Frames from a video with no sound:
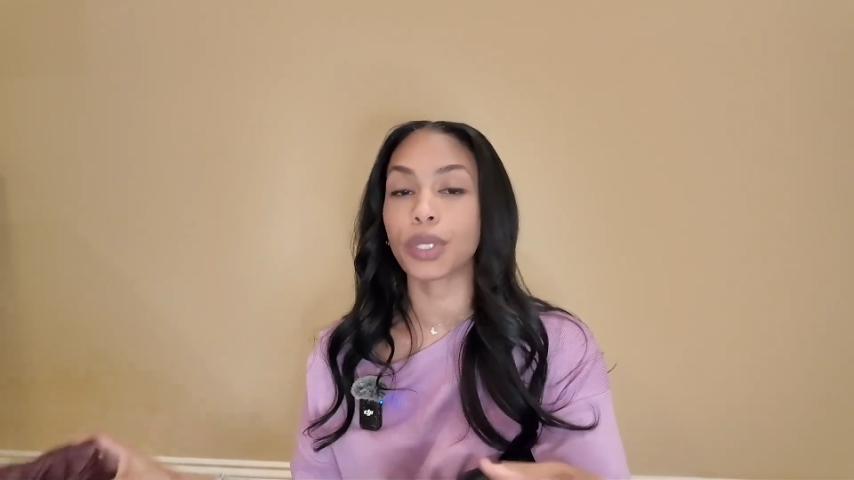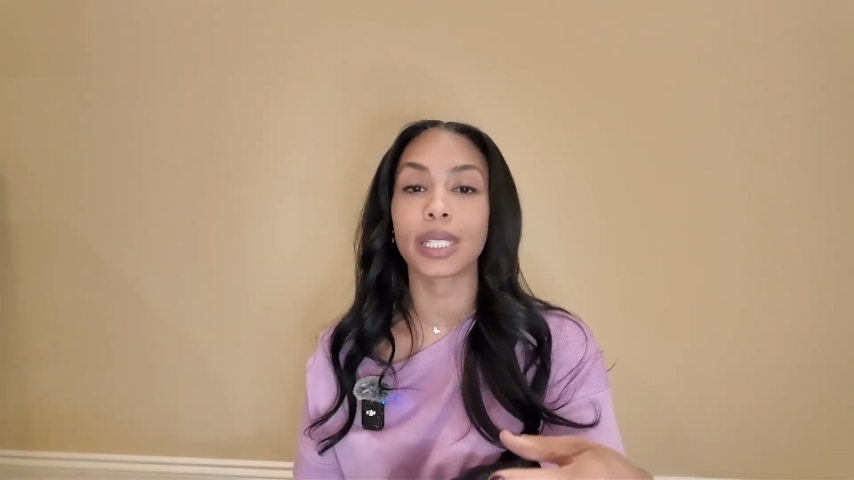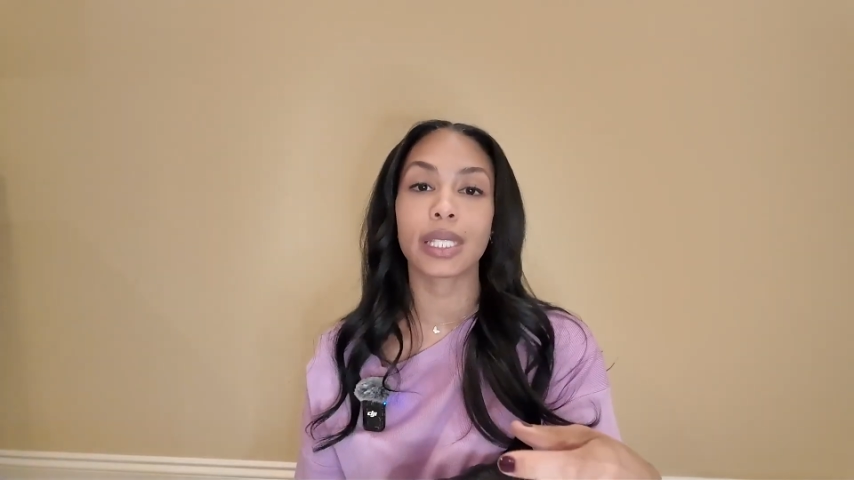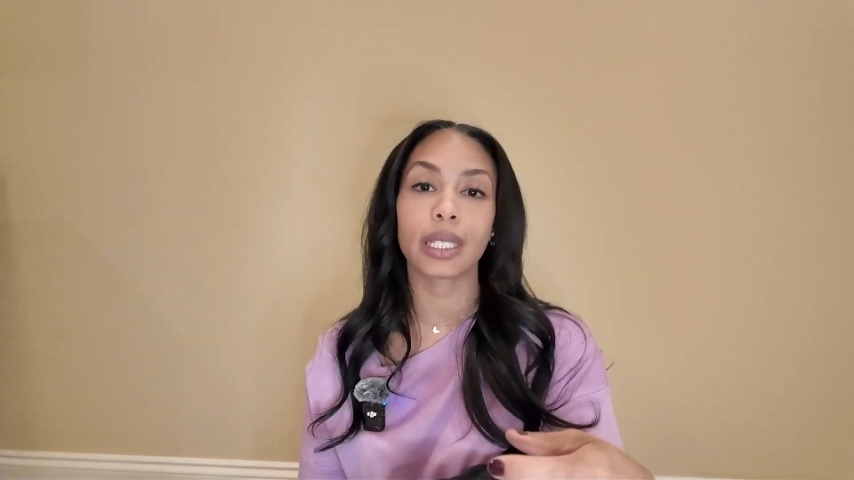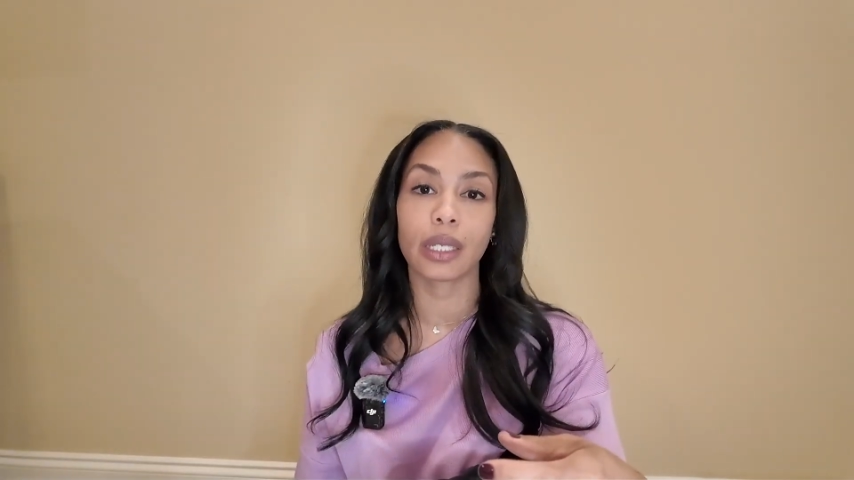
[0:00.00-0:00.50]
to
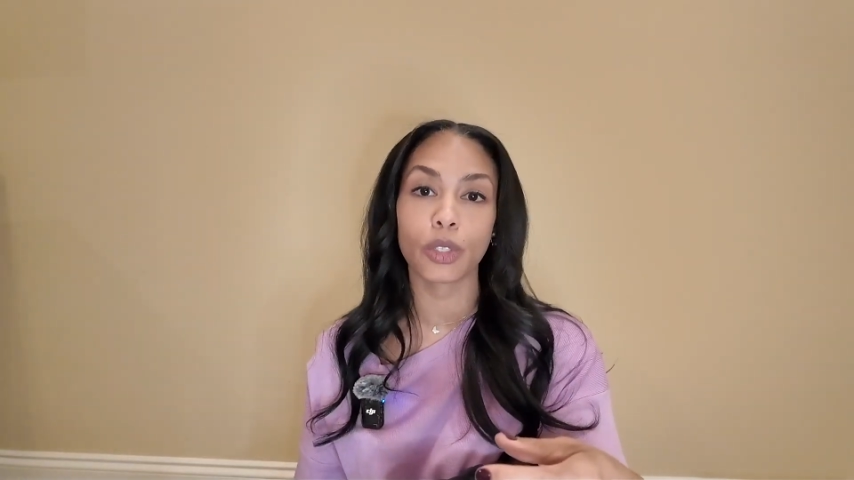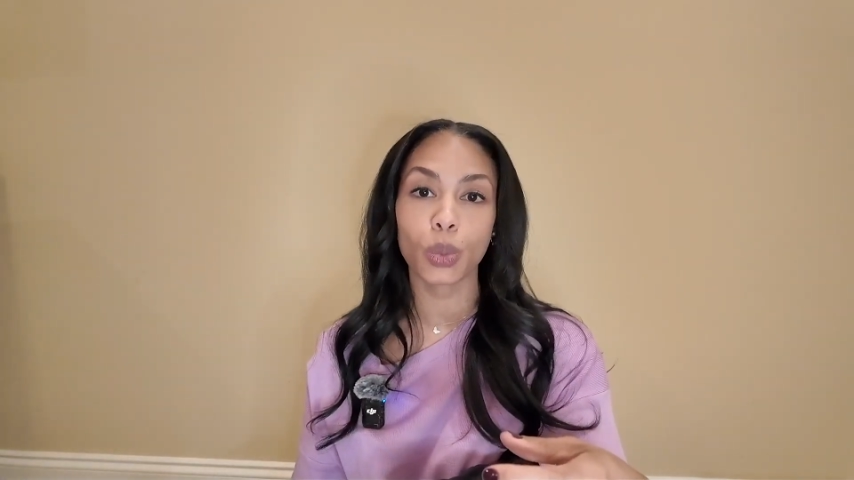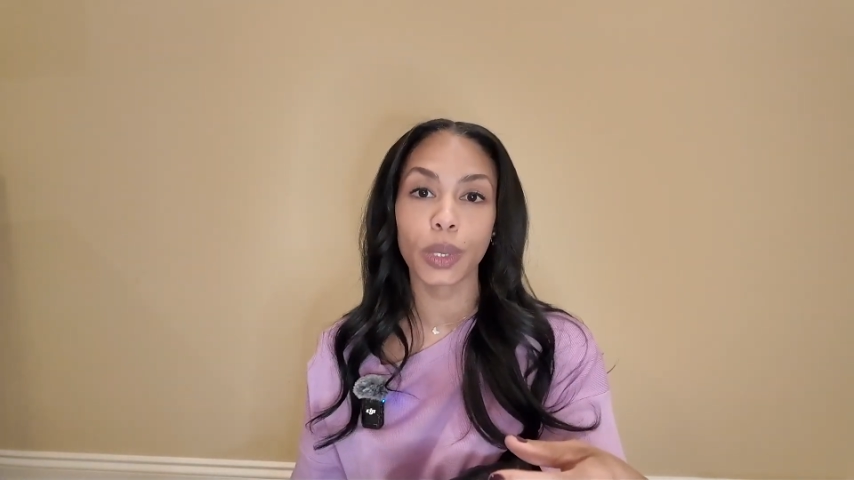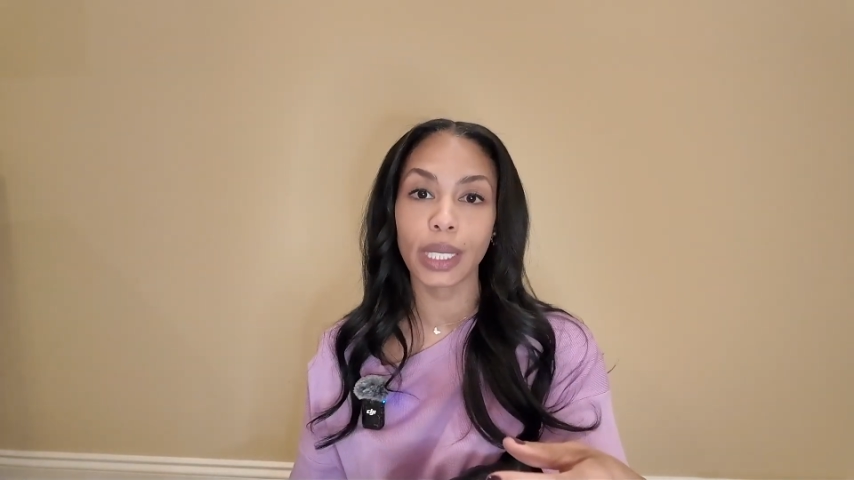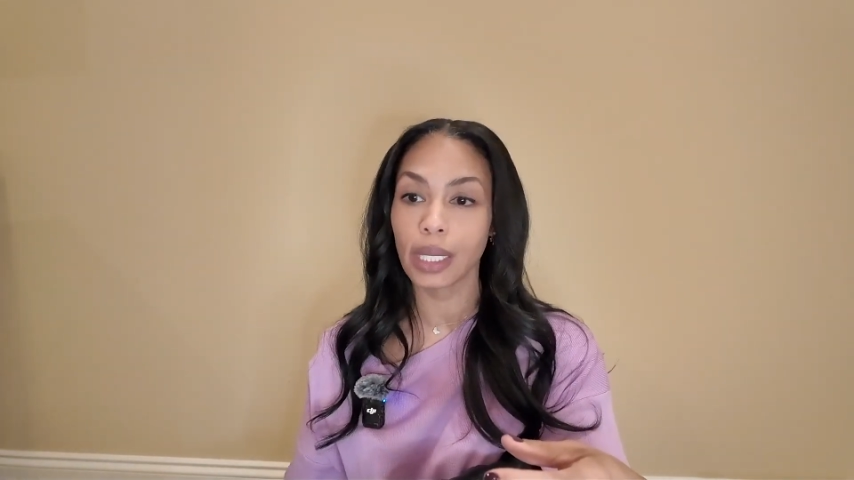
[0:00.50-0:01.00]
see a
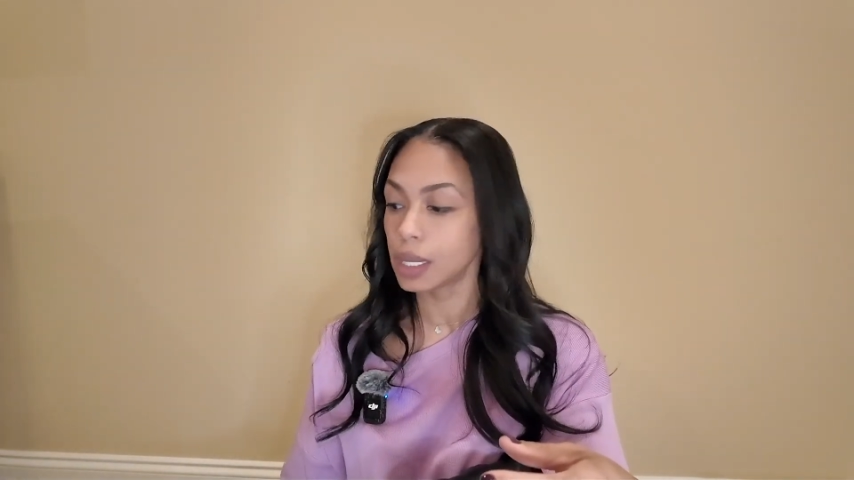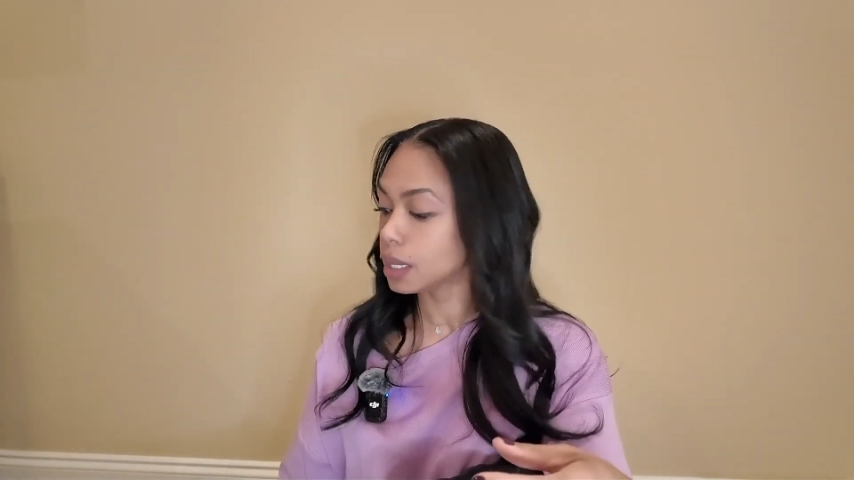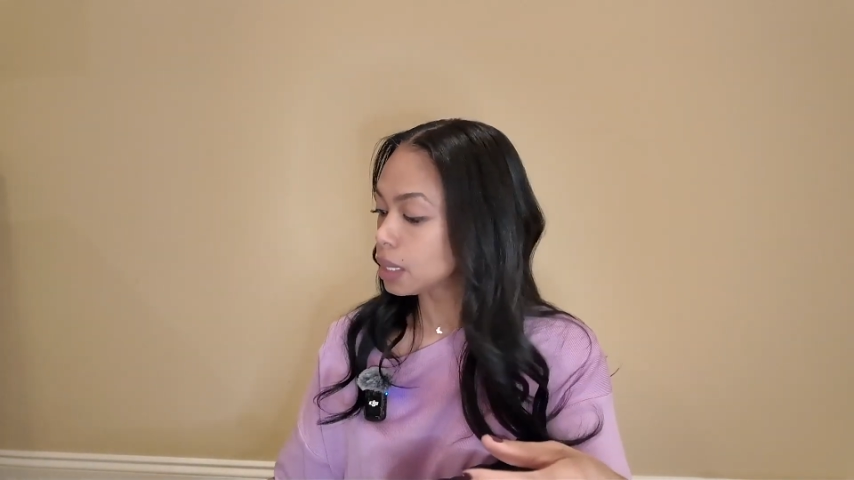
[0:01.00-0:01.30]
20